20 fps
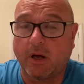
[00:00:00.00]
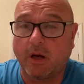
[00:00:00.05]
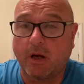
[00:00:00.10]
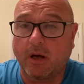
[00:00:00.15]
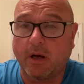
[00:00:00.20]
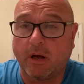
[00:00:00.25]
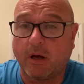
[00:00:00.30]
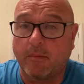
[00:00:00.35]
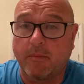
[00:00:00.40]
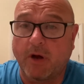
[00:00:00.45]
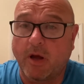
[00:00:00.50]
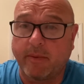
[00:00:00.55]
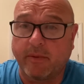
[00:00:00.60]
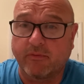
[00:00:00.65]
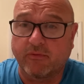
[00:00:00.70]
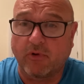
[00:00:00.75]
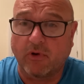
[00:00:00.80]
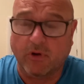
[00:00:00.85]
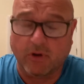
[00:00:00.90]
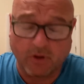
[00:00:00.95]
I may be
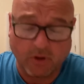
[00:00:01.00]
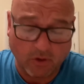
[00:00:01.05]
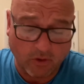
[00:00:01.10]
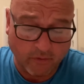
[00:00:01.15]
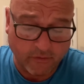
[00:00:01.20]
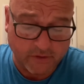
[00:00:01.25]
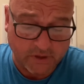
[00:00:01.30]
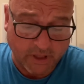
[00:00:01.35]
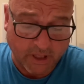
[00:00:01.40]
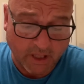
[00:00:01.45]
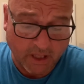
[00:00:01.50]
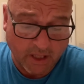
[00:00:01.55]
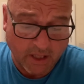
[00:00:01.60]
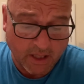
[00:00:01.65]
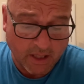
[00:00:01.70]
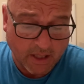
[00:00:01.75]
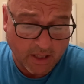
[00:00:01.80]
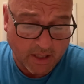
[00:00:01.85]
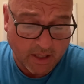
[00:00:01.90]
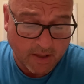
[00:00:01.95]
wrong, obviously,
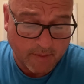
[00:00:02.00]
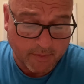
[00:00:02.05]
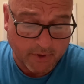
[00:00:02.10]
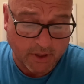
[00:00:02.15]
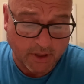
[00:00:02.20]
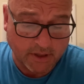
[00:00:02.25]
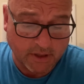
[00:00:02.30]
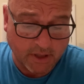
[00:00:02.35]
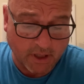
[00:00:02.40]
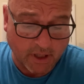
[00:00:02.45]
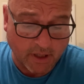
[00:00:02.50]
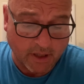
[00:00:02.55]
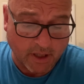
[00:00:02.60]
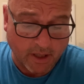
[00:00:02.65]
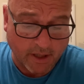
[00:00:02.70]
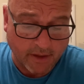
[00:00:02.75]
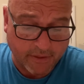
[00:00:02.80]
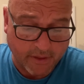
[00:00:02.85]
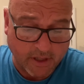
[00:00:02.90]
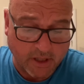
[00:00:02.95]
but
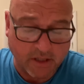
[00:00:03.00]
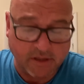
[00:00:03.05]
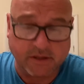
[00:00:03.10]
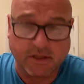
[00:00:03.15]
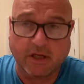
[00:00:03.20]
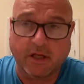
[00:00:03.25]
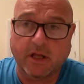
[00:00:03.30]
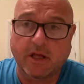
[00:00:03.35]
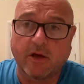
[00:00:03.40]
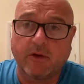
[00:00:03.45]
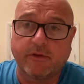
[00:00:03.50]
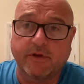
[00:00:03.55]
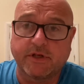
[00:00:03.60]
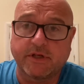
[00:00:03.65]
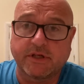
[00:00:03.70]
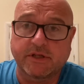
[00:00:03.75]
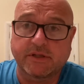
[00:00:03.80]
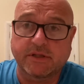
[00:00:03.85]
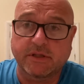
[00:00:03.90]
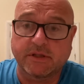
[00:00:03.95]
I think it's going to go the
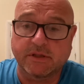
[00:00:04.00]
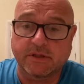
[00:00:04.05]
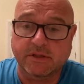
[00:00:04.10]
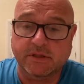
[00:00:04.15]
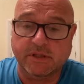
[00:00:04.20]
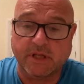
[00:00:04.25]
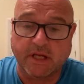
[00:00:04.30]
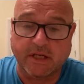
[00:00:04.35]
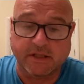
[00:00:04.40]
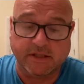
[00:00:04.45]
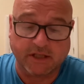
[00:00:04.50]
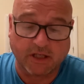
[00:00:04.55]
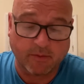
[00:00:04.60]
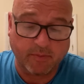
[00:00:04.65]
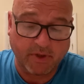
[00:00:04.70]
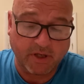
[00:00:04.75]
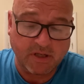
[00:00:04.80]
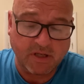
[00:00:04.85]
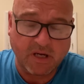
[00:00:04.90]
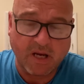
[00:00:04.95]
distance, and it's going to
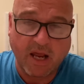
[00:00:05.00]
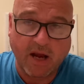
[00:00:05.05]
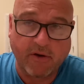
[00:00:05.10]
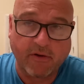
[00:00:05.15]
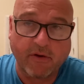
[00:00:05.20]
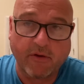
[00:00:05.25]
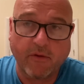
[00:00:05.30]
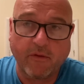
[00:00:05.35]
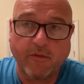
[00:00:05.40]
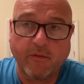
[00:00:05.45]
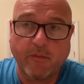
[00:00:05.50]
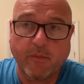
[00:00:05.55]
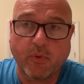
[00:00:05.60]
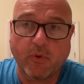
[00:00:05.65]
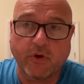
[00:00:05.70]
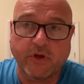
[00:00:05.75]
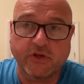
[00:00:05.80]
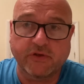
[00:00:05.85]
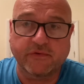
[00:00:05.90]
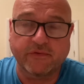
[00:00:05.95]
be a narrow
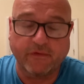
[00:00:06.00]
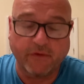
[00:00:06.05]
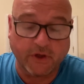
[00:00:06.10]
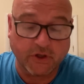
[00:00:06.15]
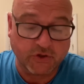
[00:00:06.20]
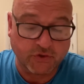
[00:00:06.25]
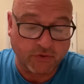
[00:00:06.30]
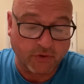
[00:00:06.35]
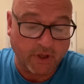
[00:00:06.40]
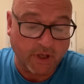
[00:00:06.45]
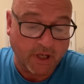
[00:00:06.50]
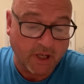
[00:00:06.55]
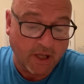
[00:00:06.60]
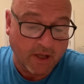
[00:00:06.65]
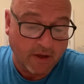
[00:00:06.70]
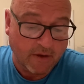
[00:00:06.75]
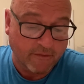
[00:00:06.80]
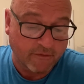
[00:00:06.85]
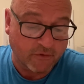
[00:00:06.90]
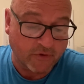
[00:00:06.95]
points victory
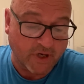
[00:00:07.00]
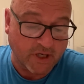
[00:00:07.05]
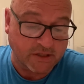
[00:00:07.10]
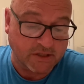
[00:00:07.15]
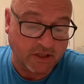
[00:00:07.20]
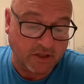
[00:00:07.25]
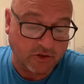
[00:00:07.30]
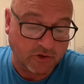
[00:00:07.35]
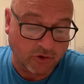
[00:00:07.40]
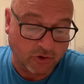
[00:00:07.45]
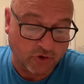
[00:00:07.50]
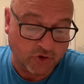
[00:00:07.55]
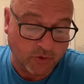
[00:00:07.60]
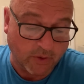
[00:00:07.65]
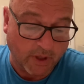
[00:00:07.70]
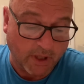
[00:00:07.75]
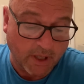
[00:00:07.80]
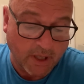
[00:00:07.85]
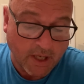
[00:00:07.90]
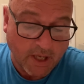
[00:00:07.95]
for Anthony Joshua.
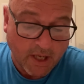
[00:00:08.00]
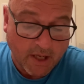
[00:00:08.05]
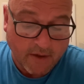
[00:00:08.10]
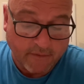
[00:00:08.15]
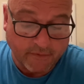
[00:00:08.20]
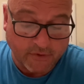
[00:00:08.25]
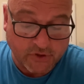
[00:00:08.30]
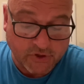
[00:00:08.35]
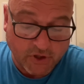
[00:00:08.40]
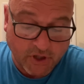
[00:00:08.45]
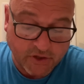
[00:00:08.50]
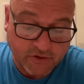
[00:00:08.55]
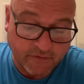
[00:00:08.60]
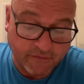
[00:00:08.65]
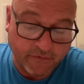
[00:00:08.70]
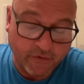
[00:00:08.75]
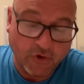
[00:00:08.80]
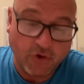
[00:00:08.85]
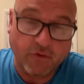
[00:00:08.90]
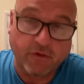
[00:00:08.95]
For Tyson
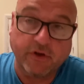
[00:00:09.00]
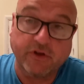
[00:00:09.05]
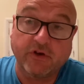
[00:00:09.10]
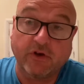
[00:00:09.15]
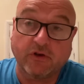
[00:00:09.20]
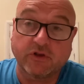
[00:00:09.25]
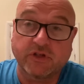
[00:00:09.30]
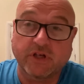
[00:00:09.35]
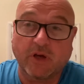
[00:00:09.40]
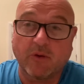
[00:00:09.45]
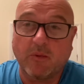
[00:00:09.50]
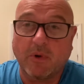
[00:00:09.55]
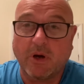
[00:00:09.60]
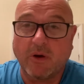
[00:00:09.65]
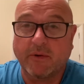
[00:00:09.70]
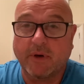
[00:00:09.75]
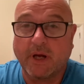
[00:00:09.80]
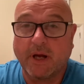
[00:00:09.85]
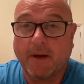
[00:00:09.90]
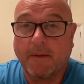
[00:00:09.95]
Fury, Deontay
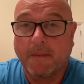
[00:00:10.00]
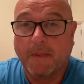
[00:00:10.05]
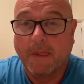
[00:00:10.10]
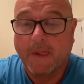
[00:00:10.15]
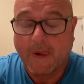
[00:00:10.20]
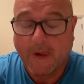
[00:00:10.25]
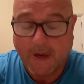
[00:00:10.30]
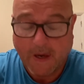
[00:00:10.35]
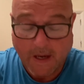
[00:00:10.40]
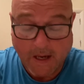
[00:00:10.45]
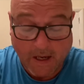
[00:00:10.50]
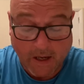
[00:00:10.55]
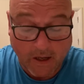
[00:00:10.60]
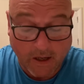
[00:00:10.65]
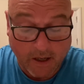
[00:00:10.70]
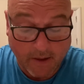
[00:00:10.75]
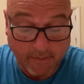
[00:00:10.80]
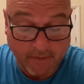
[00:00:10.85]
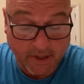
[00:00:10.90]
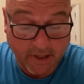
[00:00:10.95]
Wilder,
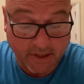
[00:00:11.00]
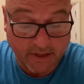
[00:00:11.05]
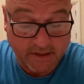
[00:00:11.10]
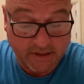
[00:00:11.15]
I'm going